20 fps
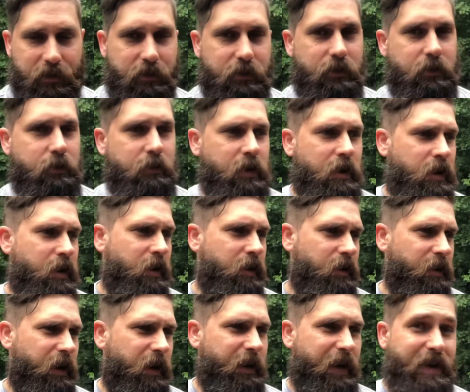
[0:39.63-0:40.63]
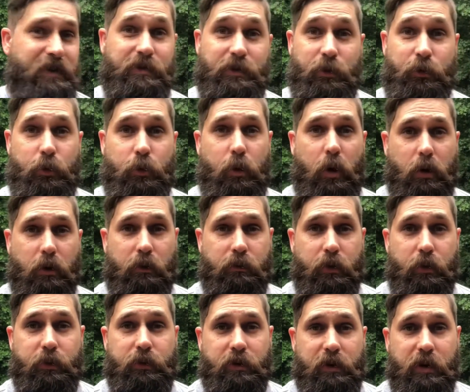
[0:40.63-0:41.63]
So I actually knew all of
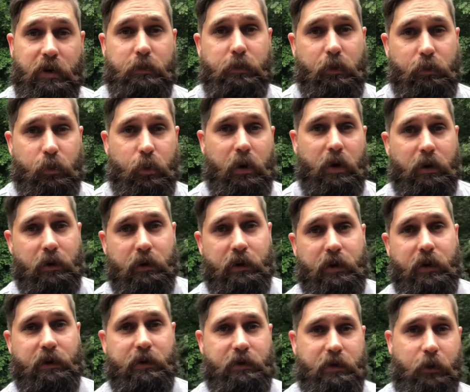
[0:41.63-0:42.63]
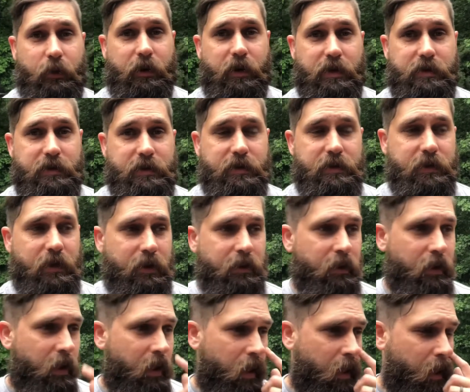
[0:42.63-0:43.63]
those things before I learned how to say what I just said.
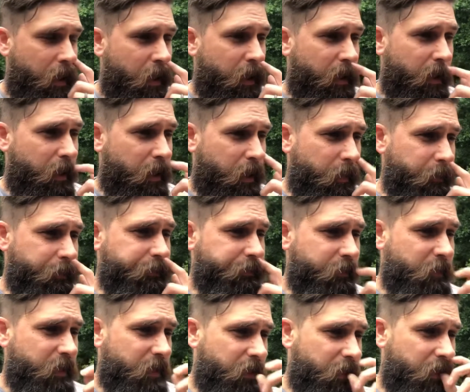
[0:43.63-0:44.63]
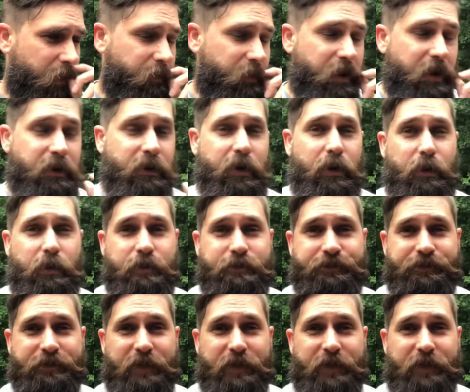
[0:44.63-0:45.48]
If you didn't know,